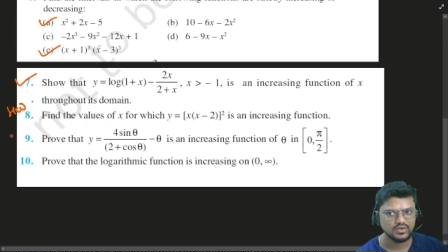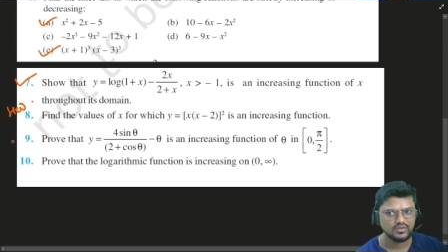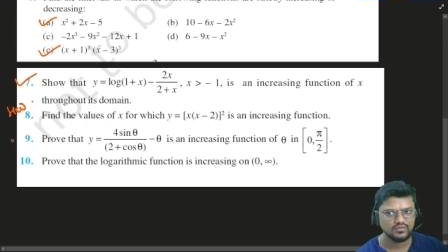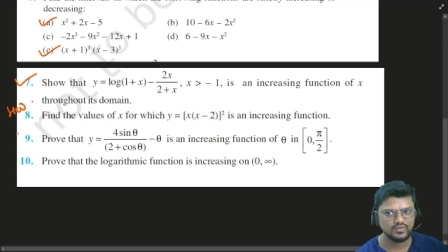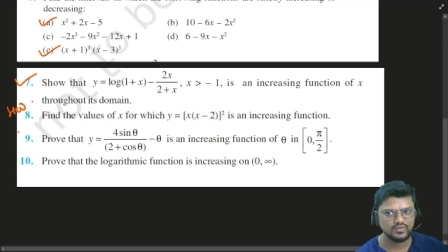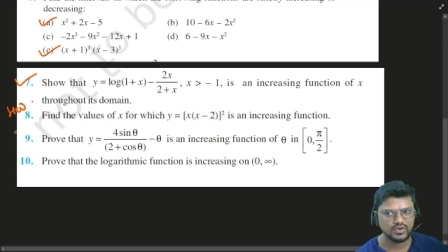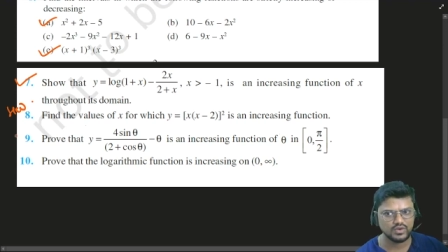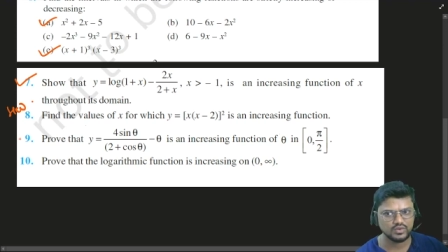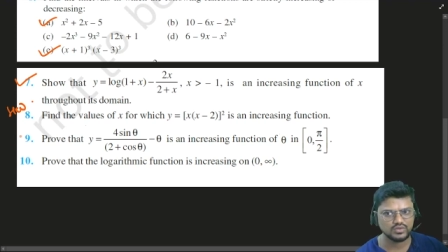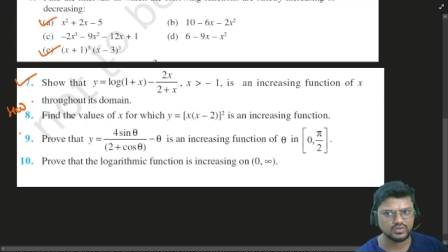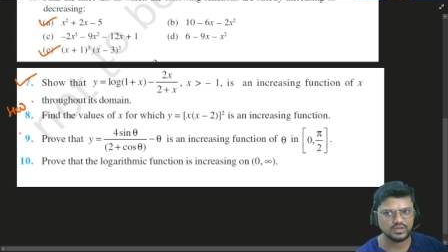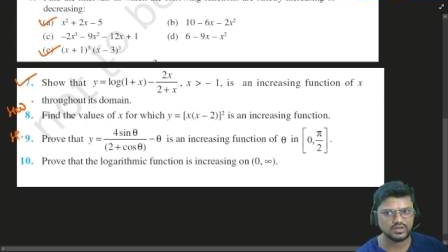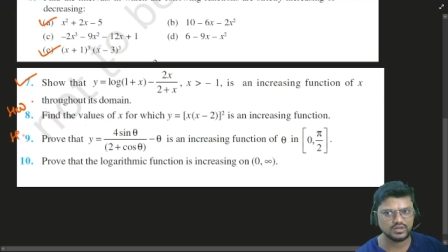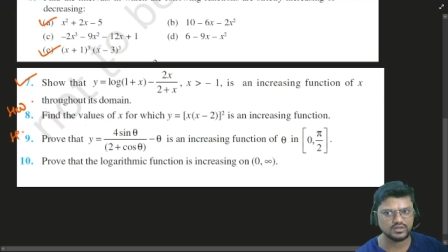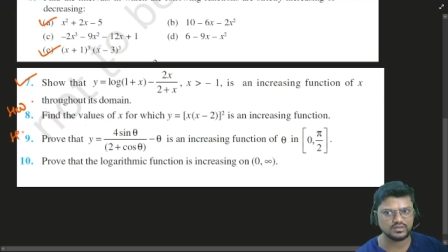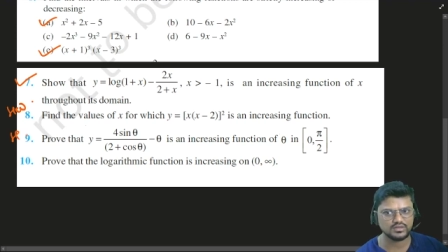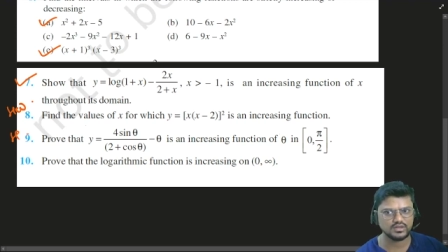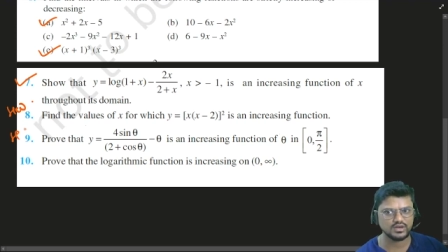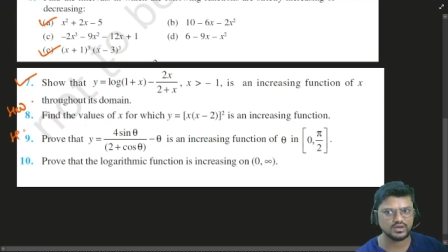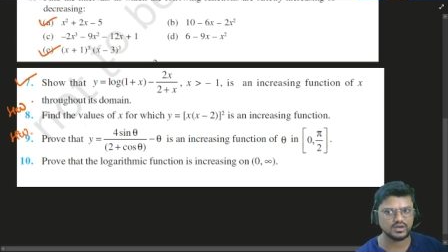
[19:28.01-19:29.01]
We'll do the
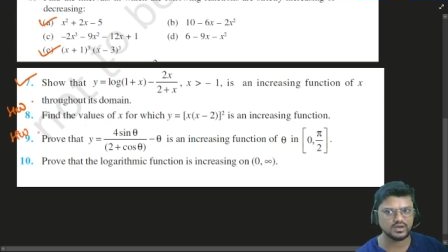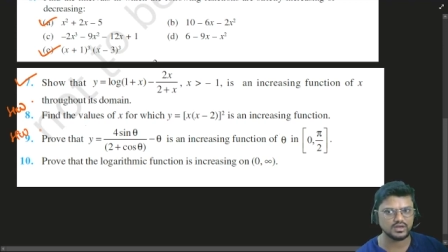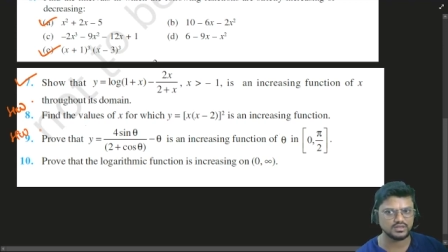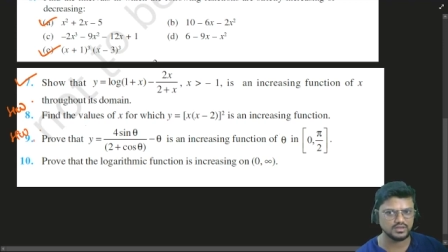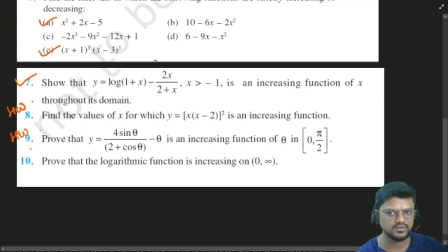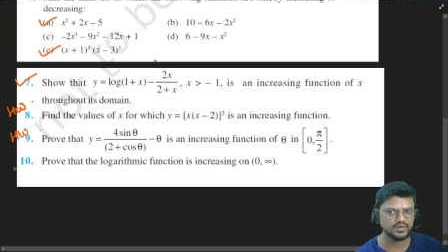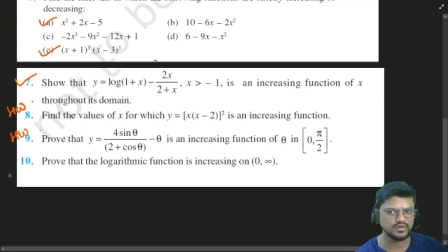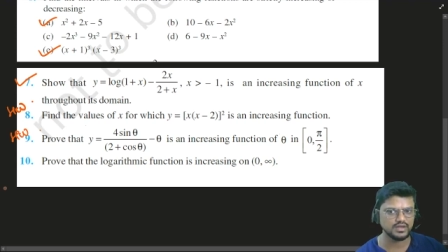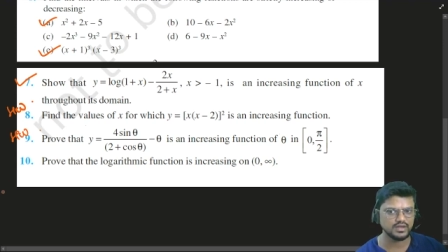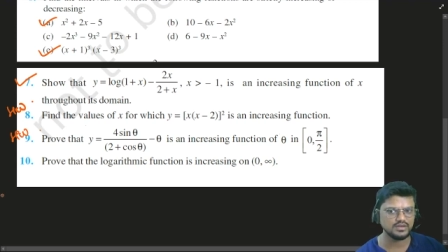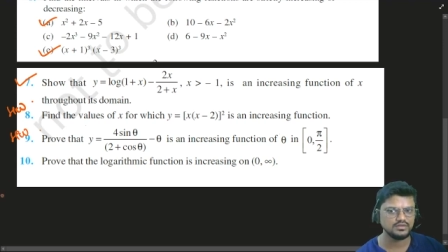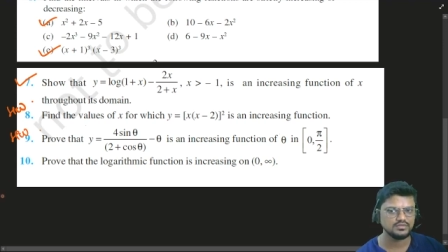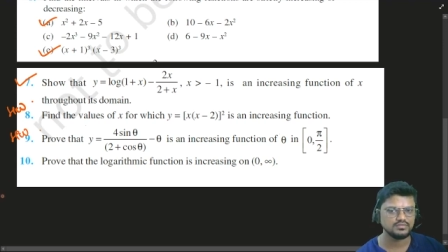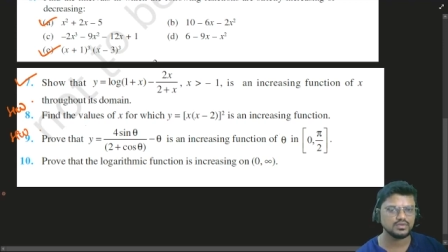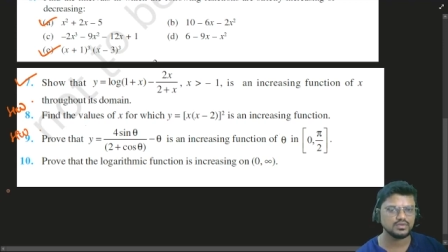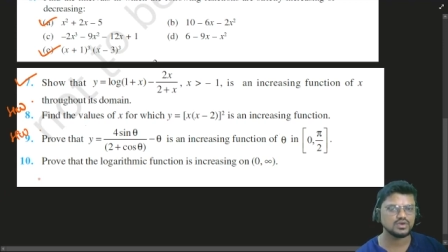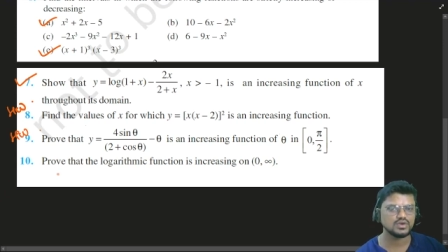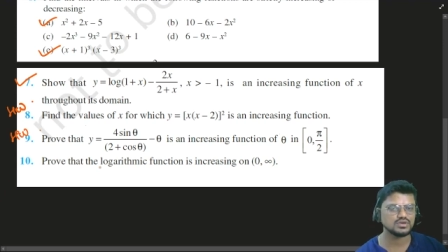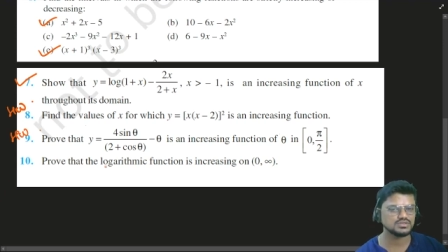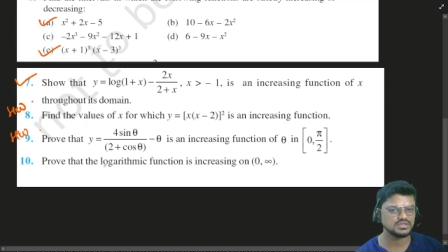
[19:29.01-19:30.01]
other one
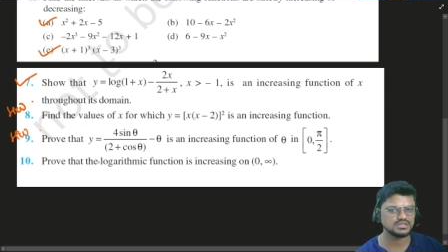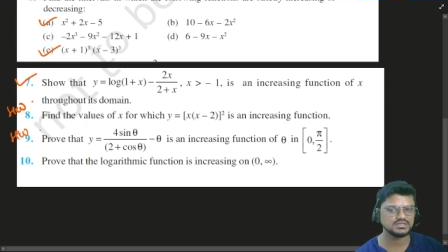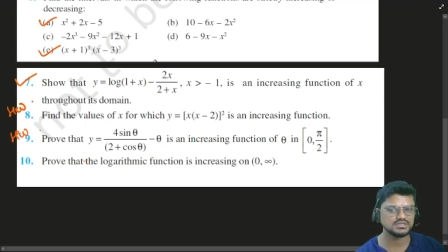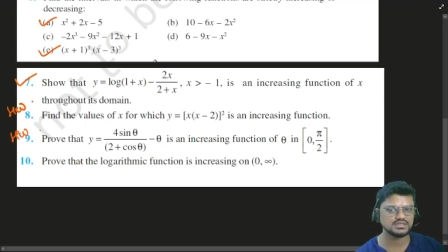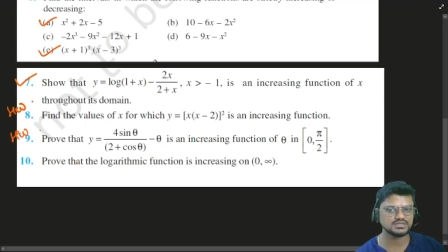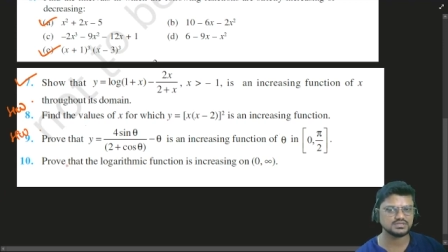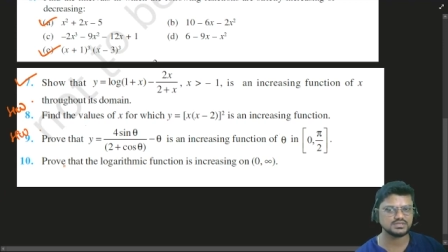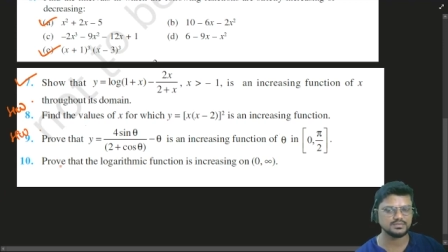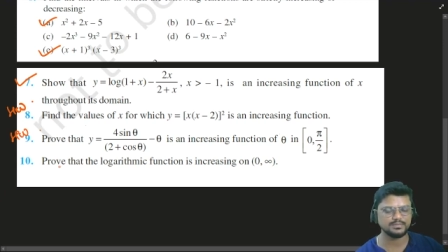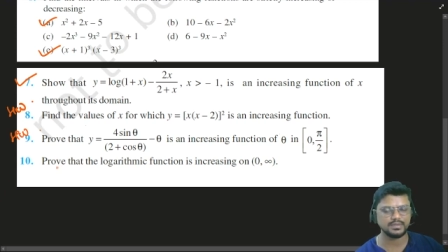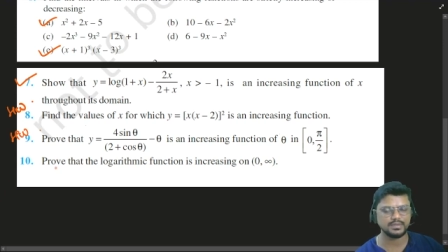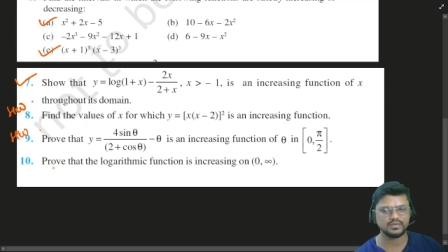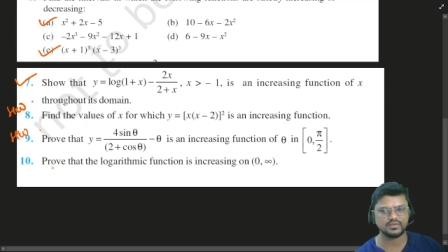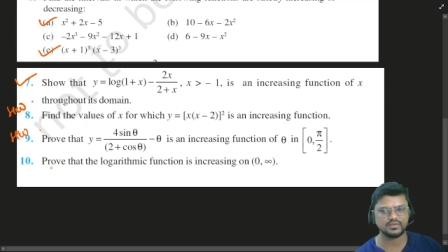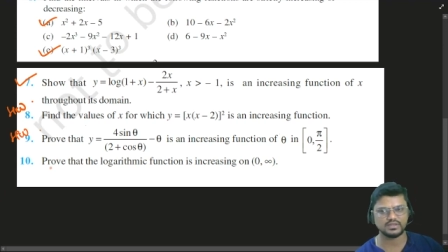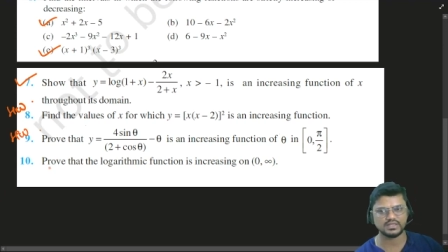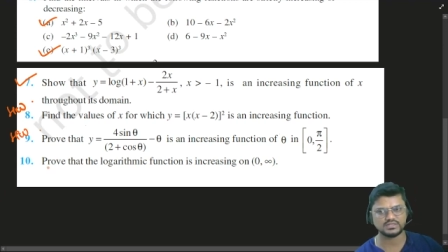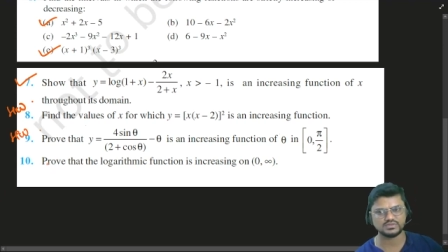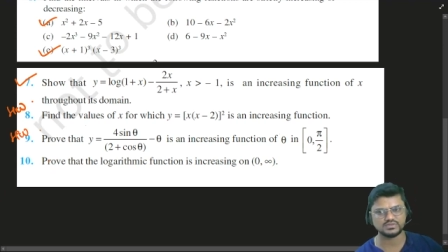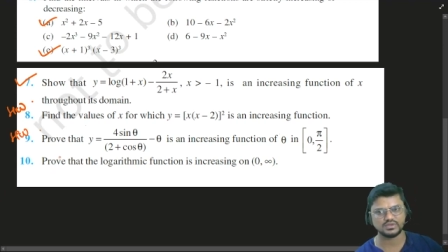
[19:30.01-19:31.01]
because this is a simple
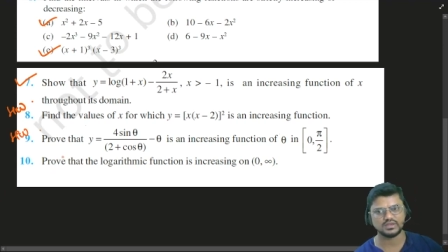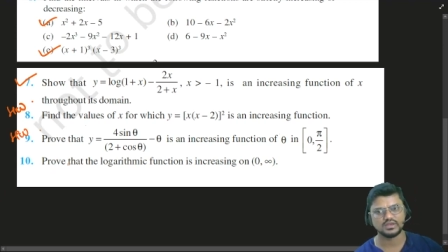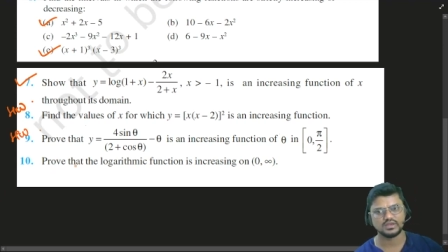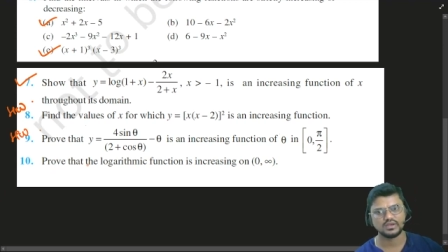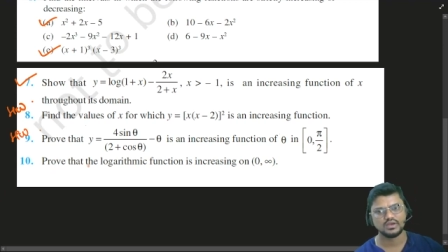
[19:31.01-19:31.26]
one, that's why.